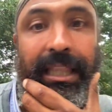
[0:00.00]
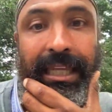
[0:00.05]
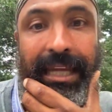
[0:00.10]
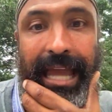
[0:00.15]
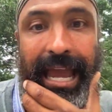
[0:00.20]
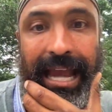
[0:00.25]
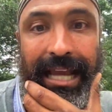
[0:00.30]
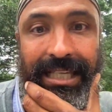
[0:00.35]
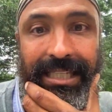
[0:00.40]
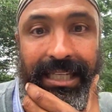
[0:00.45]

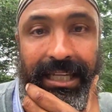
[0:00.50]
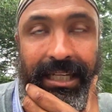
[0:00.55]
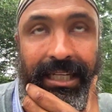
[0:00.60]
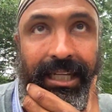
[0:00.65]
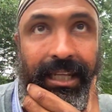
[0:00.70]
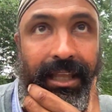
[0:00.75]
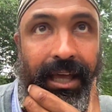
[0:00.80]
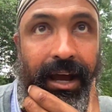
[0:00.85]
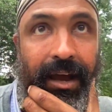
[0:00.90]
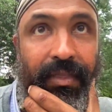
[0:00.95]
accent,
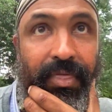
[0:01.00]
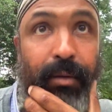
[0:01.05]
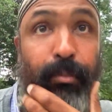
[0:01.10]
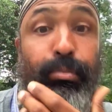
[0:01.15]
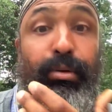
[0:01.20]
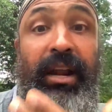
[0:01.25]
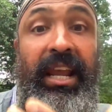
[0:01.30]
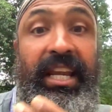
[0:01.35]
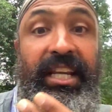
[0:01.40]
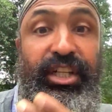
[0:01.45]
the
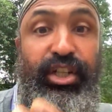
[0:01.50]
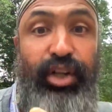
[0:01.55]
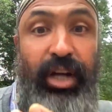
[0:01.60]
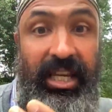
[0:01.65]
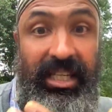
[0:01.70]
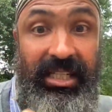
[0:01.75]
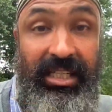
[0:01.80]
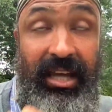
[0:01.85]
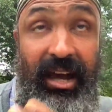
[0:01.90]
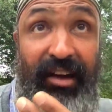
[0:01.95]
brain
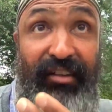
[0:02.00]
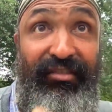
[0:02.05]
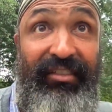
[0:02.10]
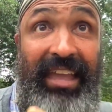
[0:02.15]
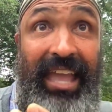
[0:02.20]
trust of